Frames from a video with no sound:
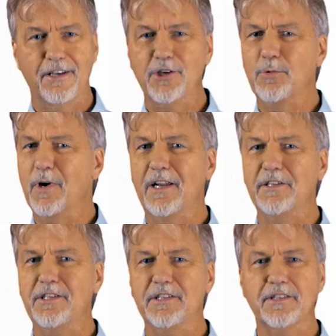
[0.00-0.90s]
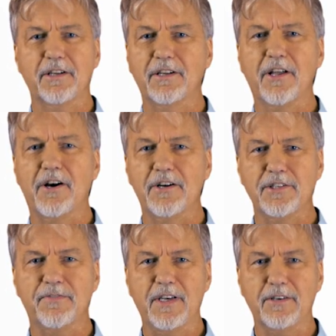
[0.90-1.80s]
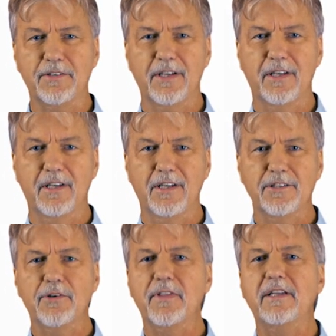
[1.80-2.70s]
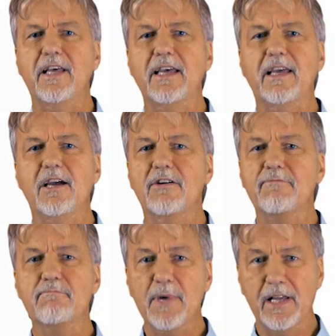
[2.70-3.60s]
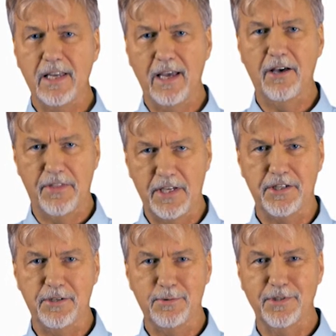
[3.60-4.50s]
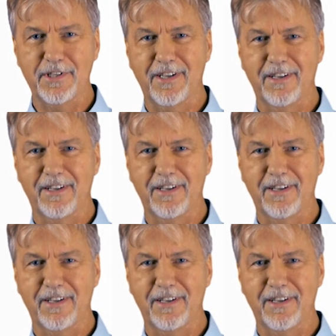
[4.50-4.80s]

Urology is a large field, so they take care of many health issues.